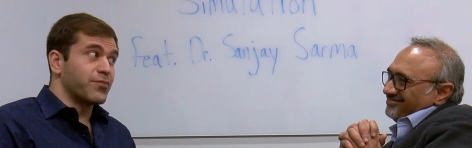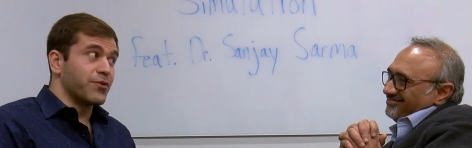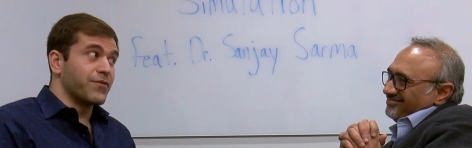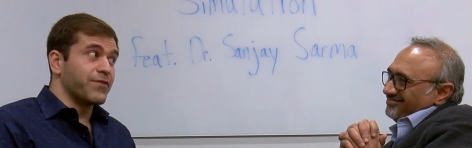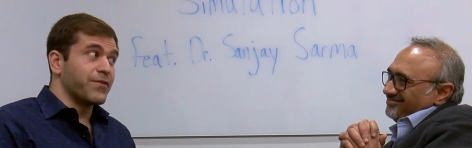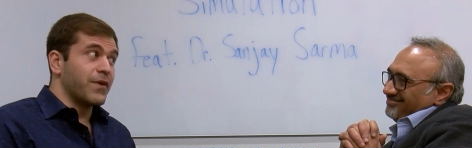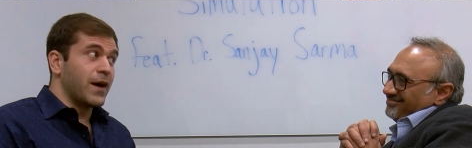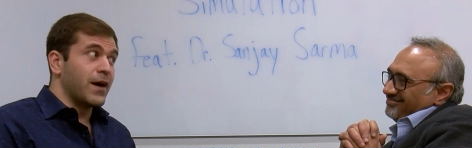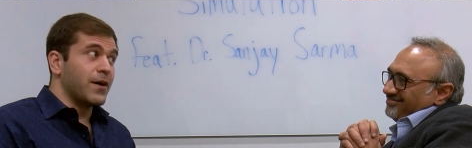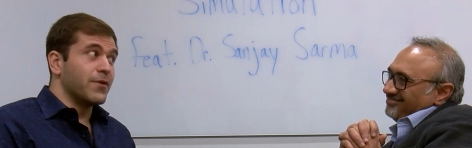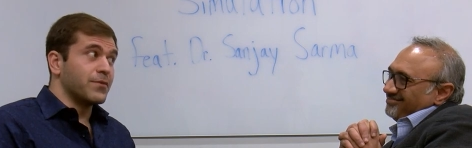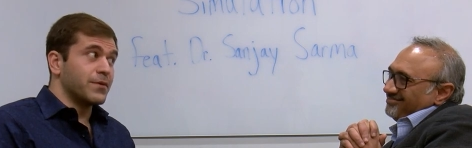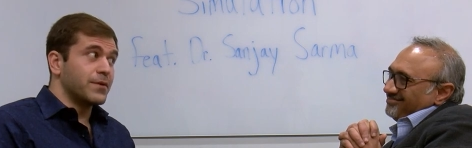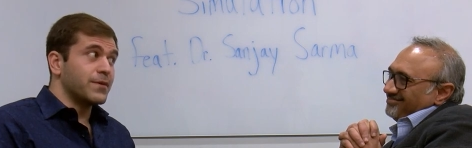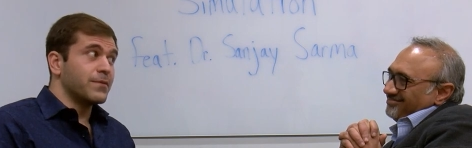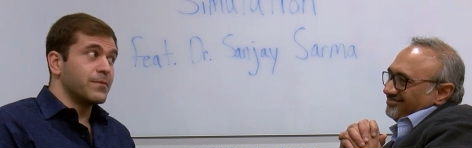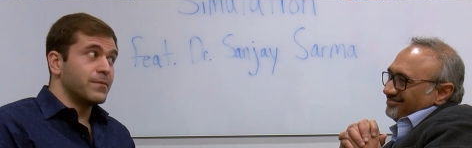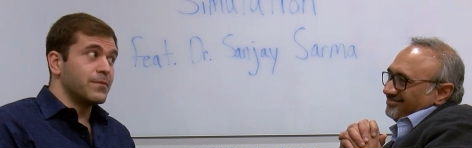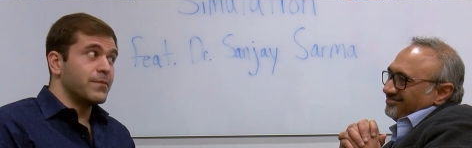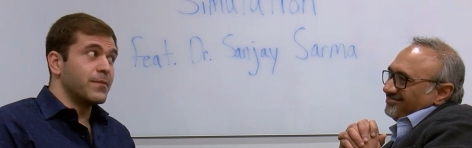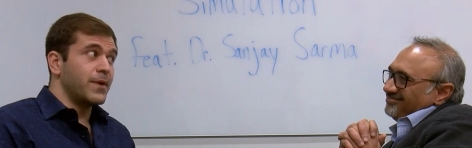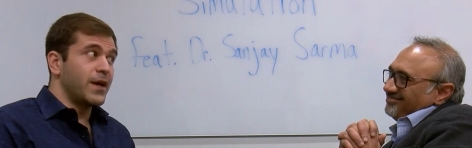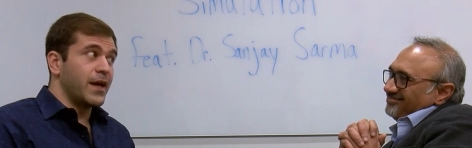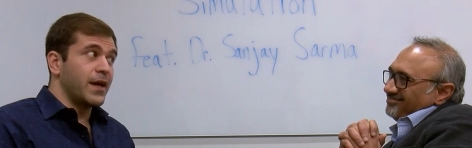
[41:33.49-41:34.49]
Speaker 1: profound.
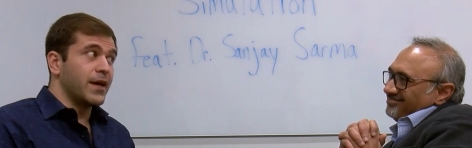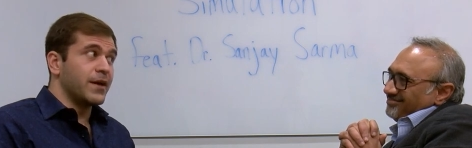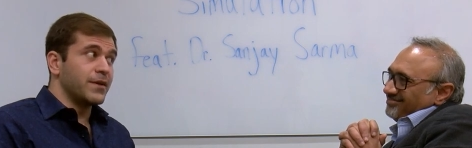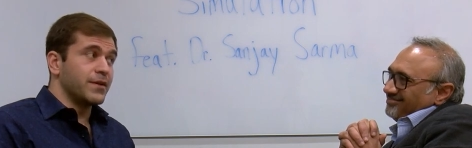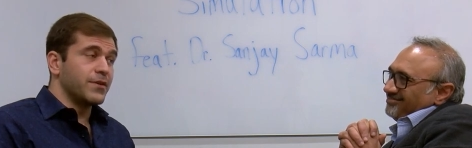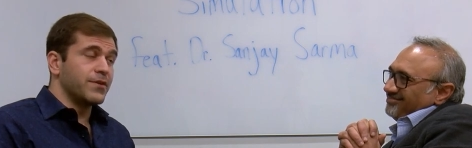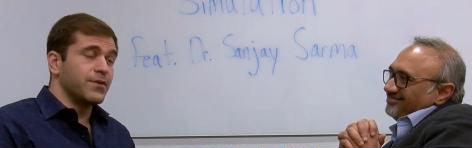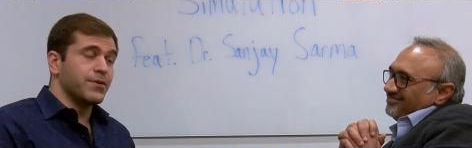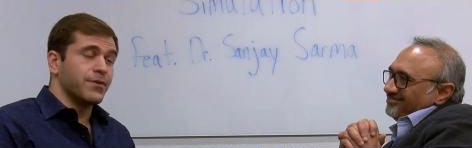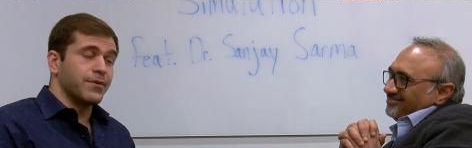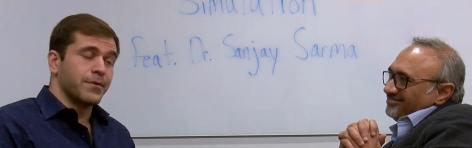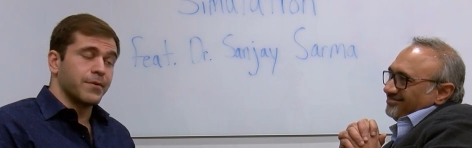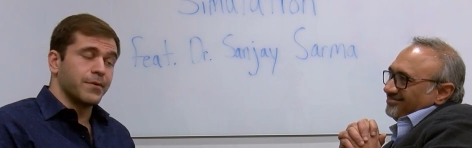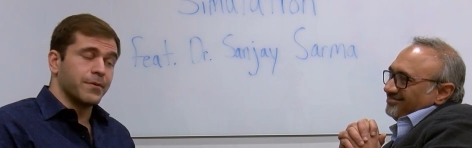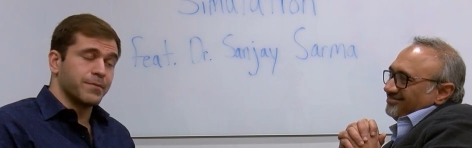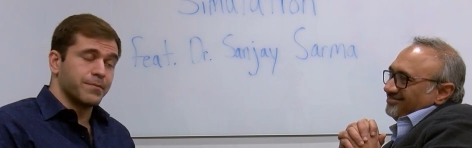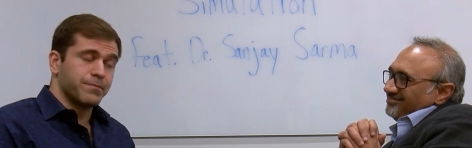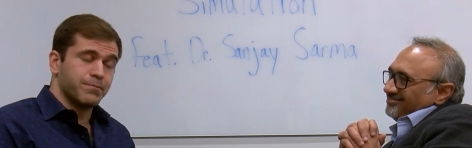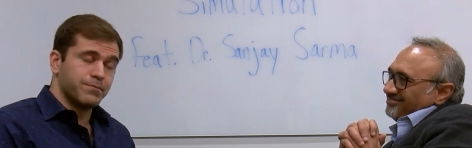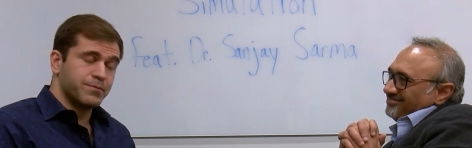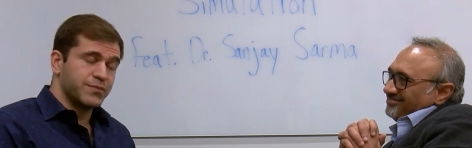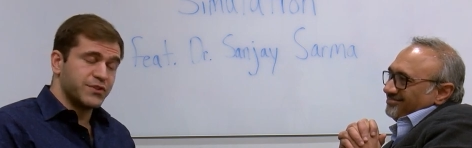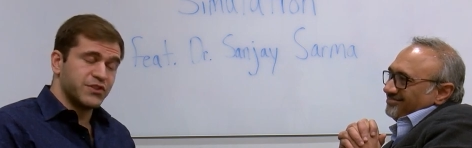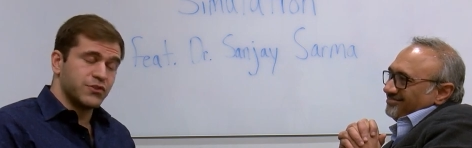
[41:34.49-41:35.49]
And you're
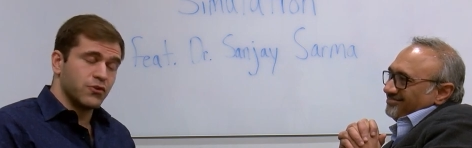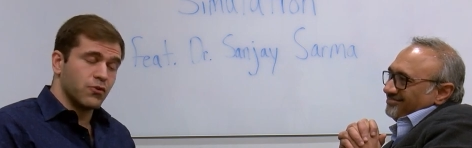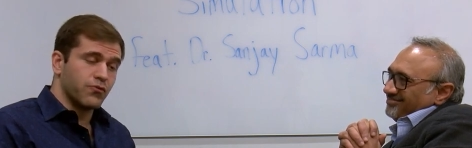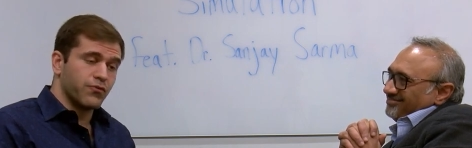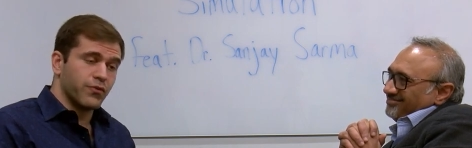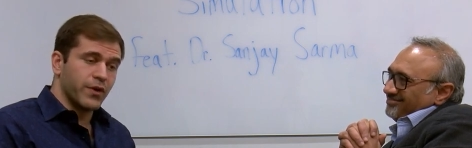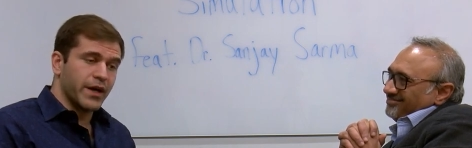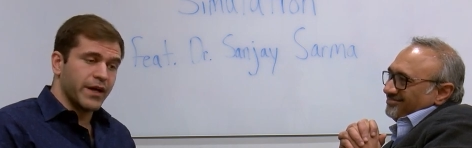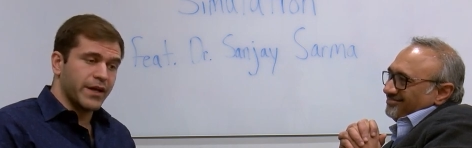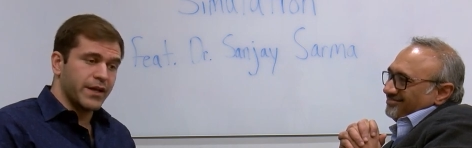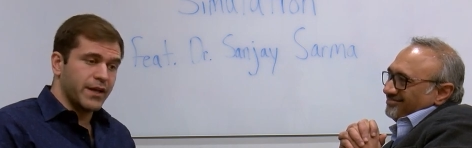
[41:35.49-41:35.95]
so right.